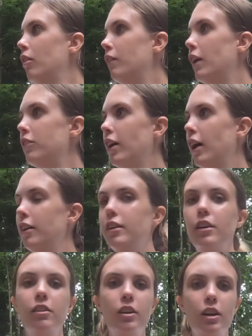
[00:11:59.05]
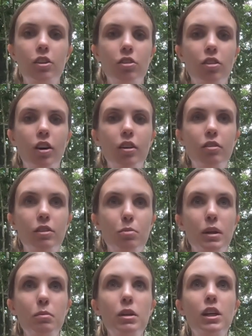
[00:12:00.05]
that's that. The other thing I just thought of is
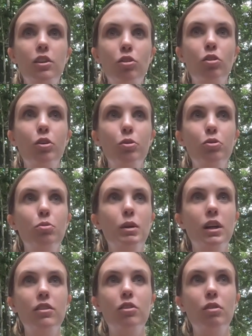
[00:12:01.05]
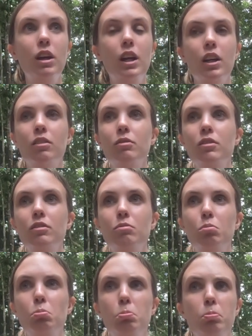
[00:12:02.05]
maybe it's closed because it's raining,
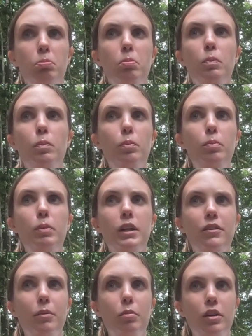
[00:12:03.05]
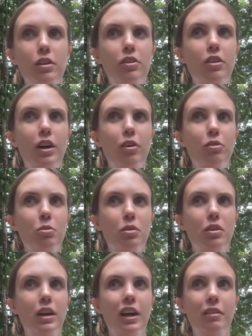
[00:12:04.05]
because I'm pretty sure I also
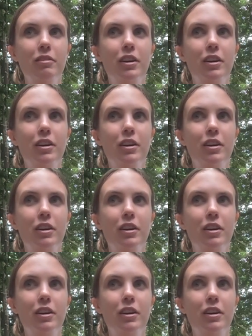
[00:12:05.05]
heard that.